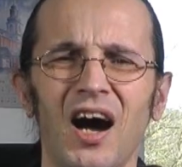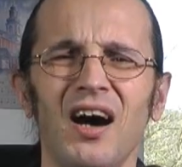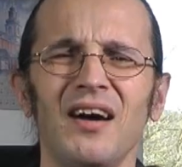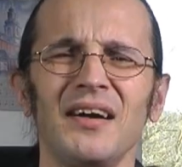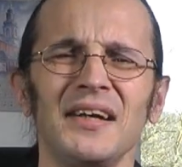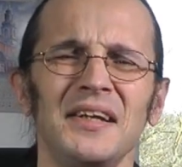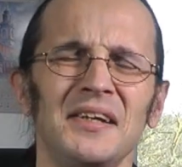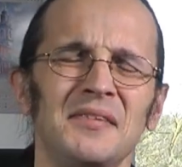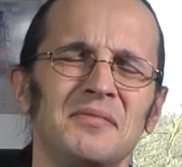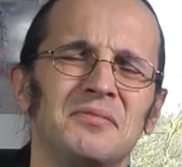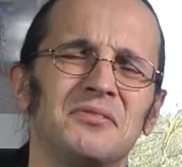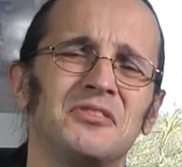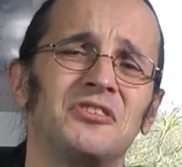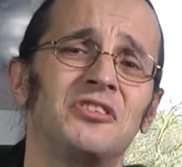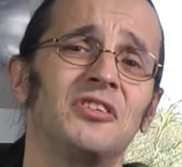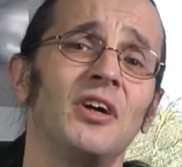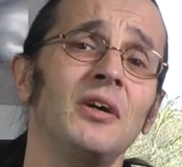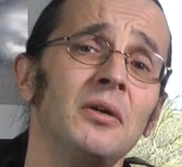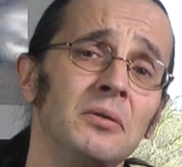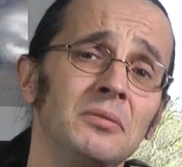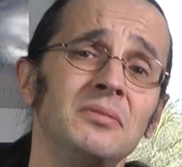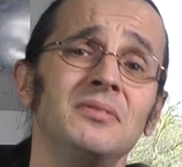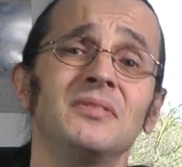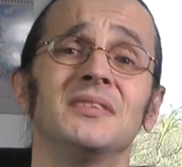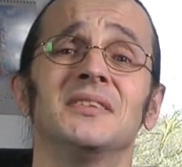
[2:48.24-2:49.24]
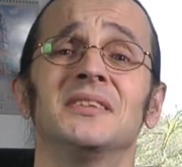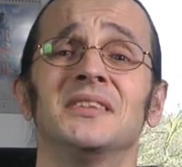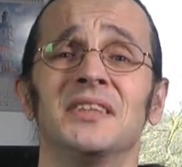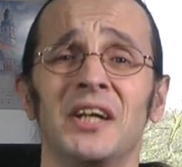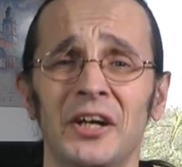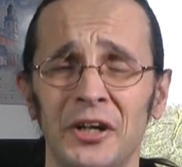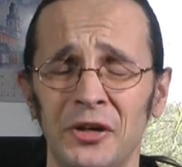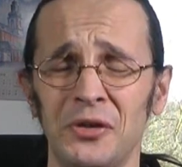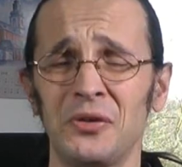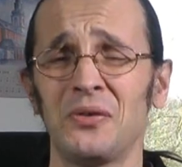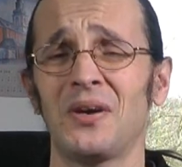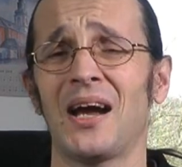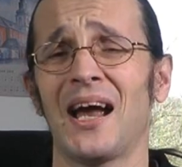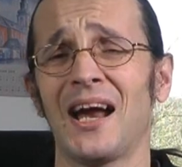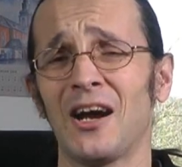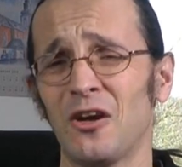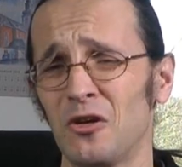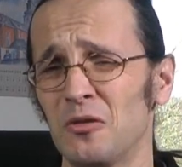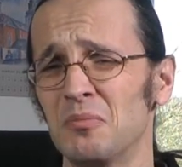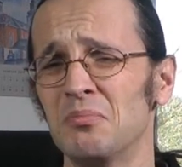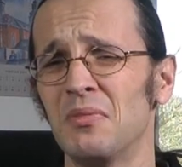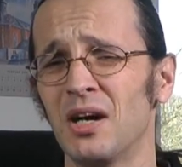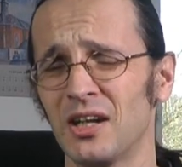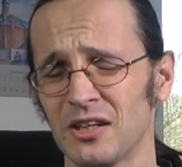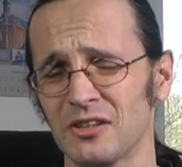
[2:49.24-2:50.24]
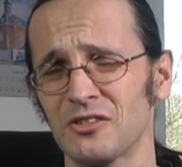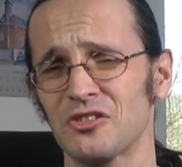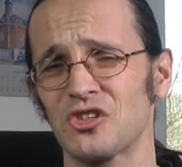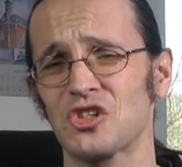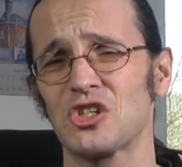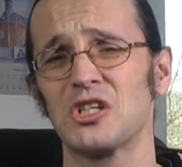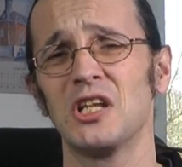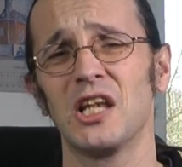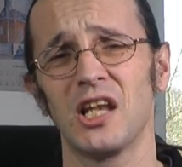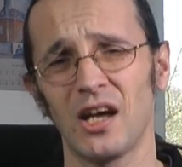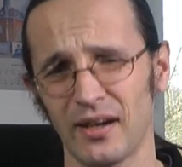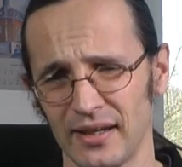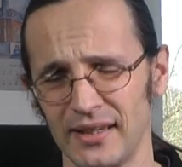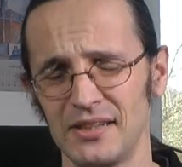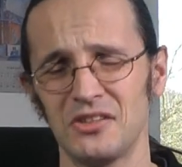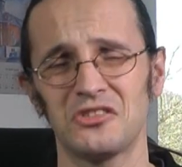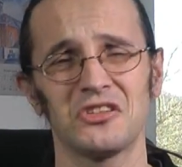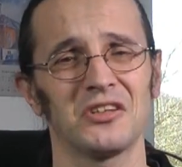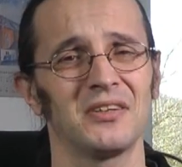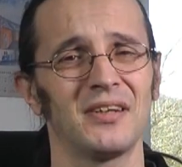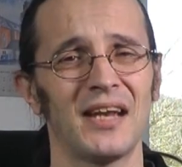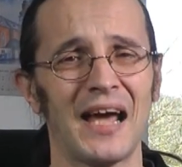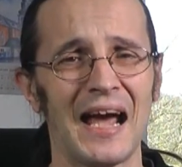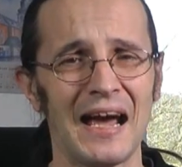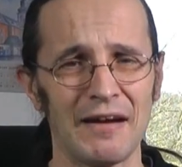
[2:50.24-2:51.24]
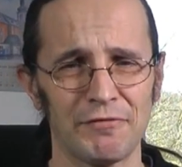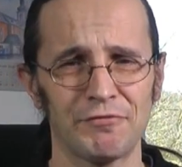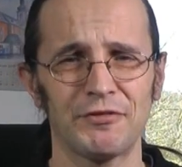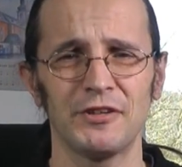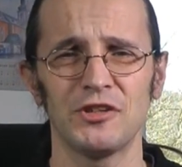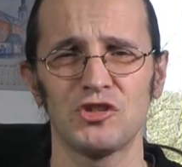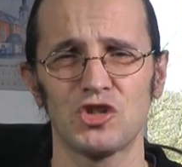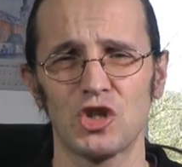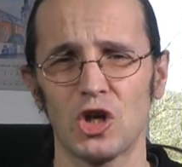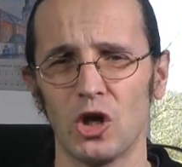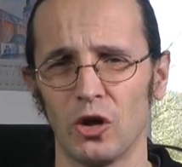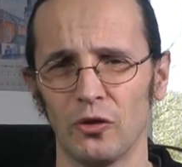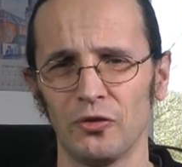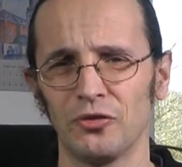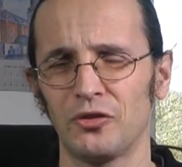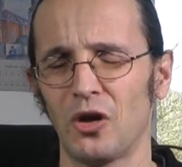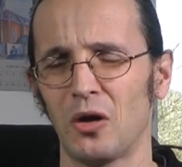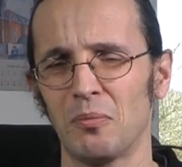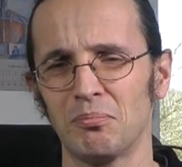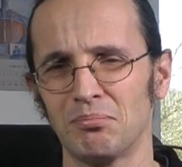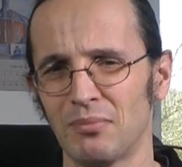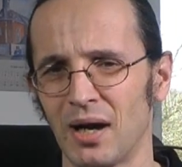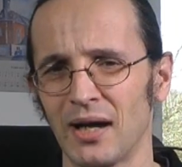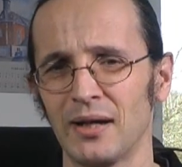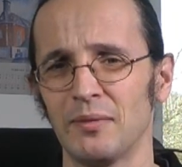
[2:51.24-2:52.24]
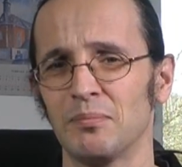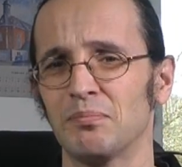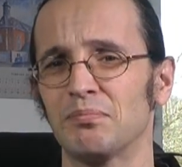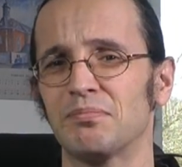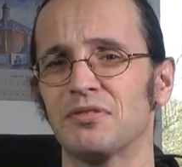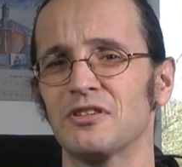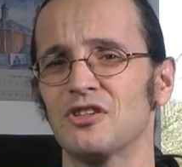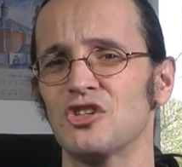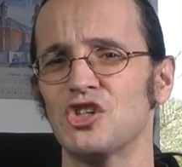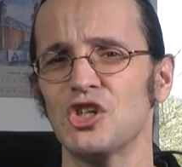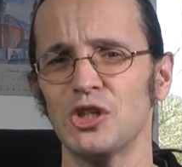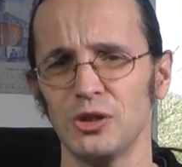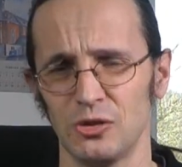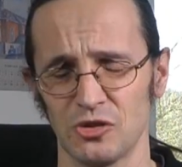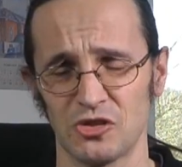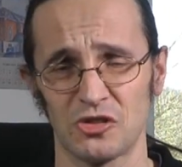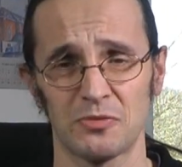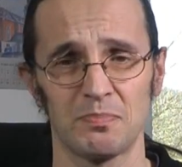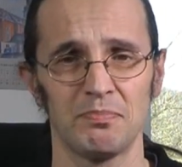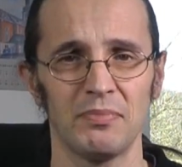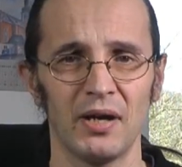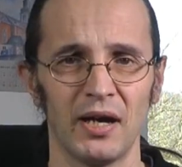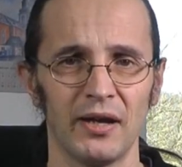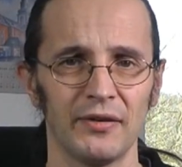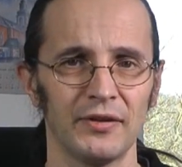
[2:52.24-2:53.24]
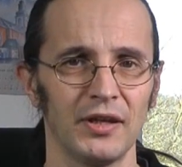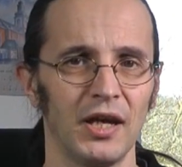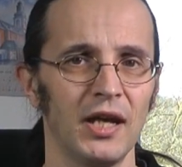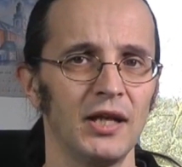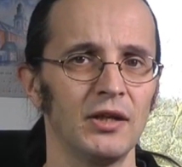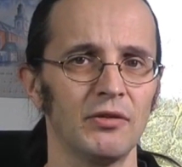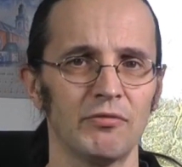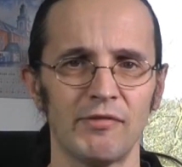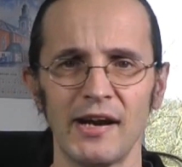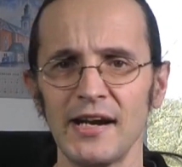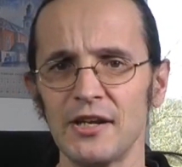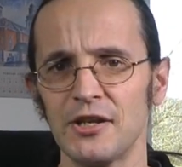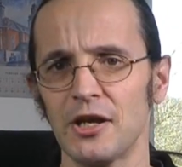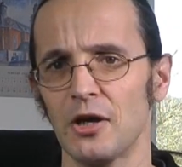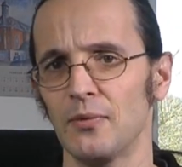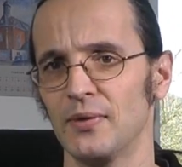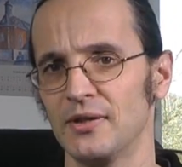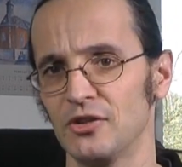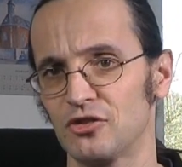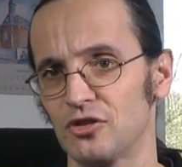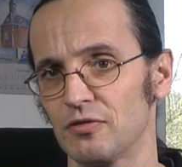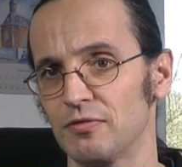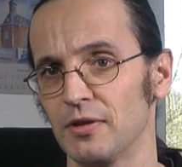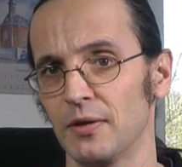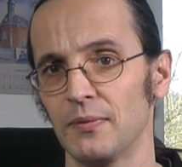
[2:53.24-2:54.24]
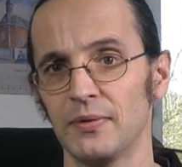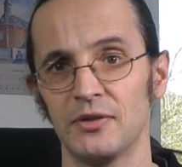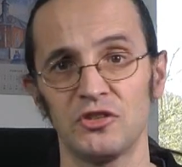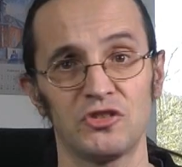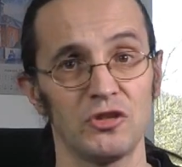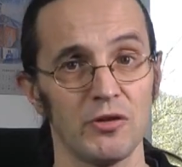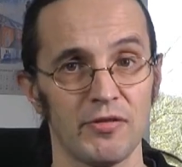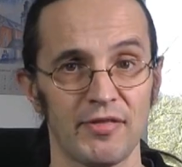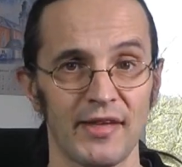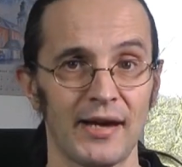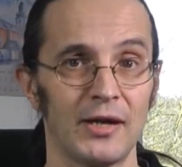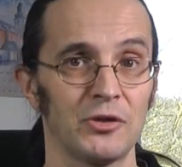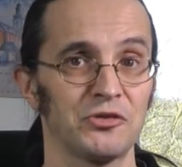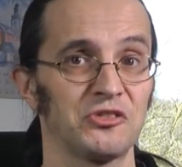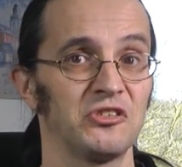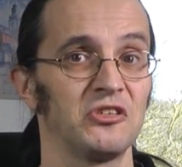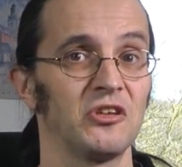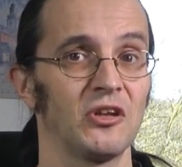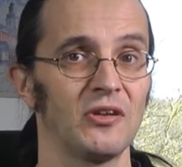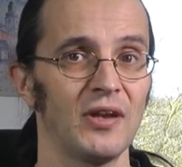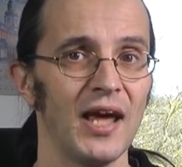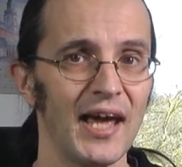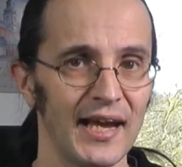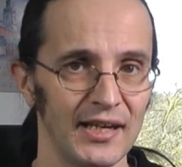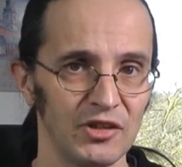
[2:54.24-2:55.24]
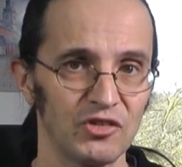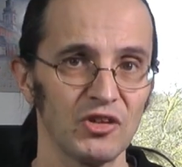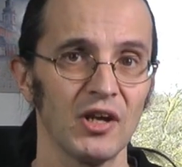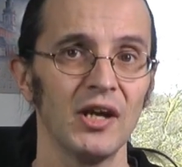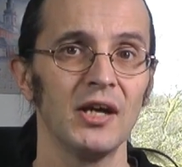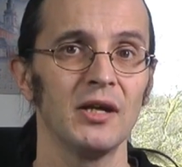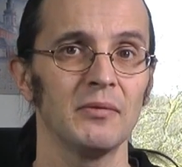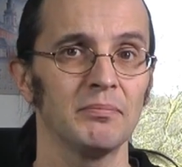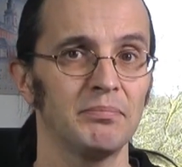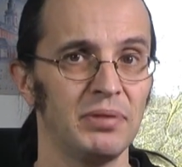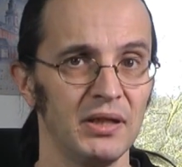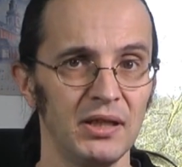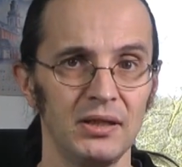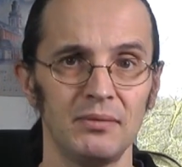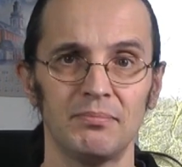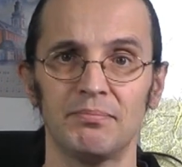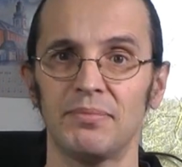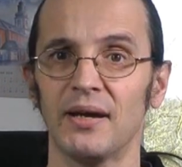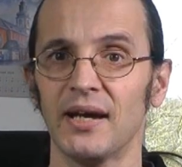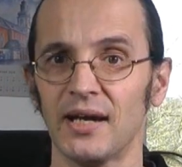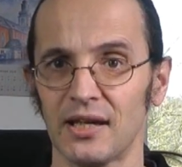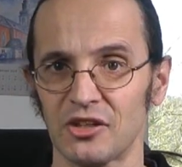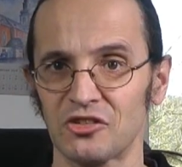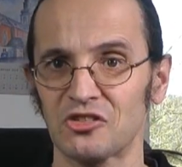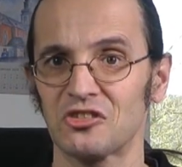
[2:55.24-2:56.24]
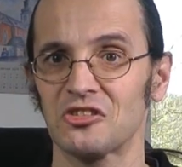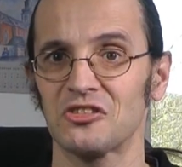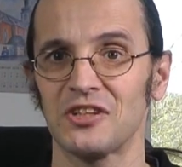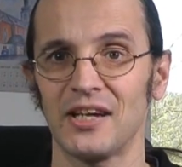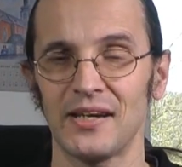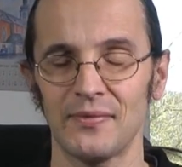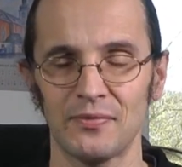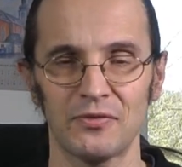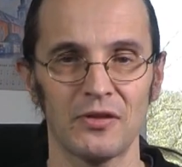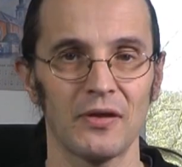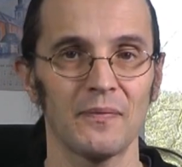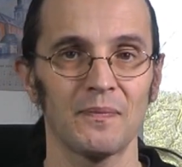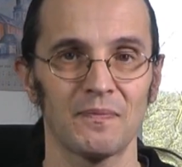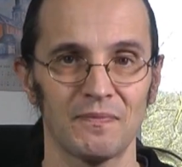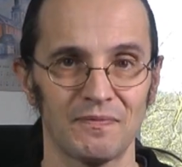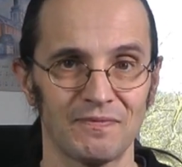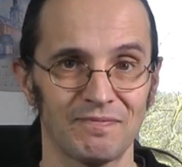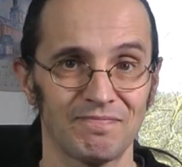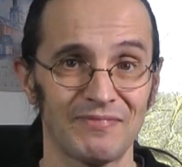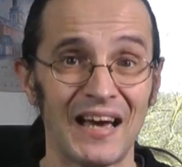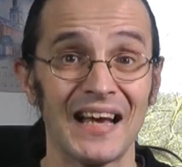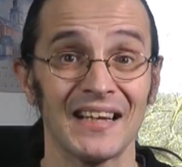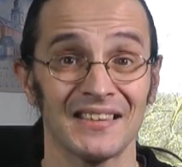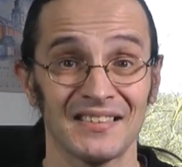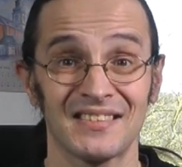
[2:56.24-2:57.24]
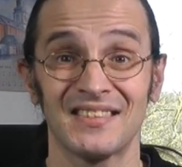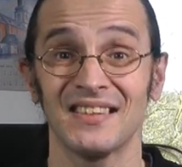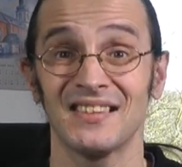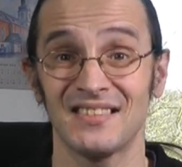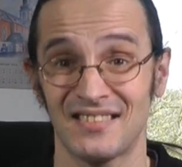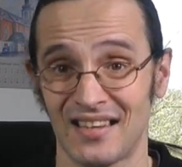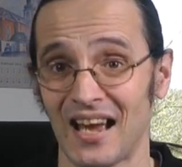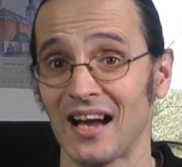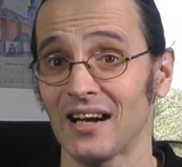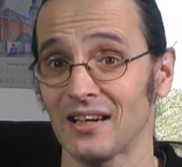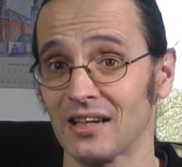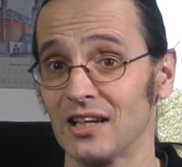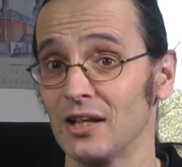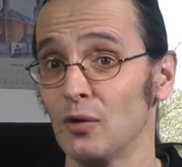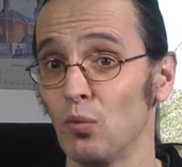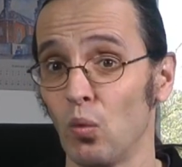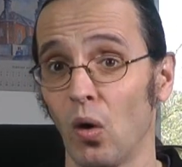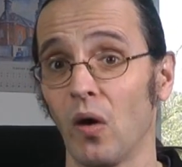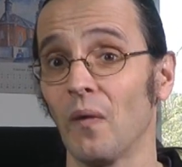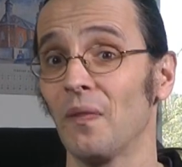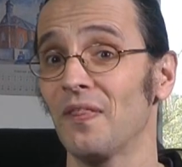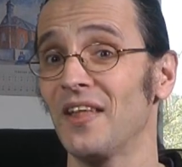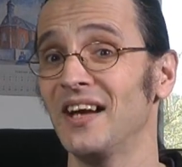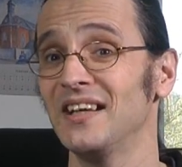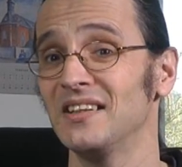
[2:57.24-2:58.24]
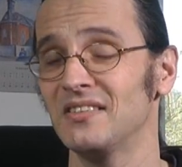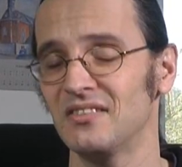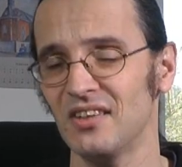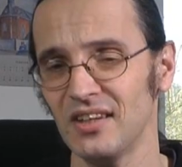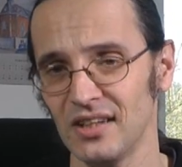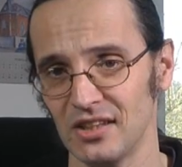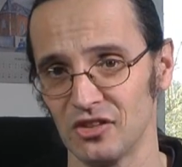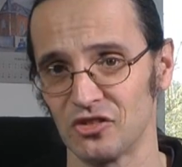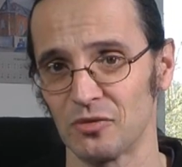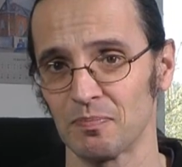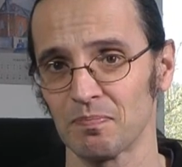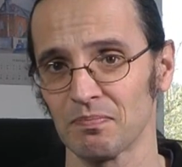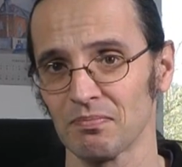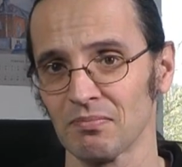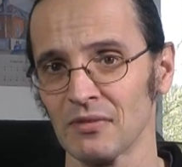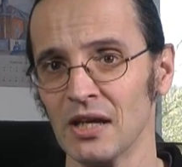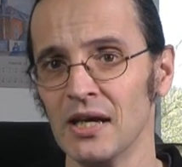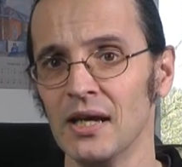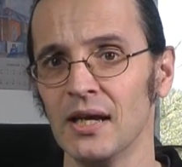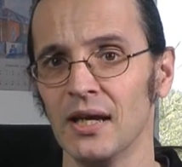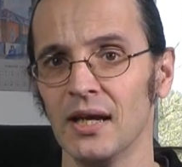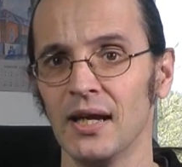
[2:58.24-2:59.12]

I don't know how much light an average condom might produce, but in a radio interview in 2008, Pete Best said that that's exactly what they did.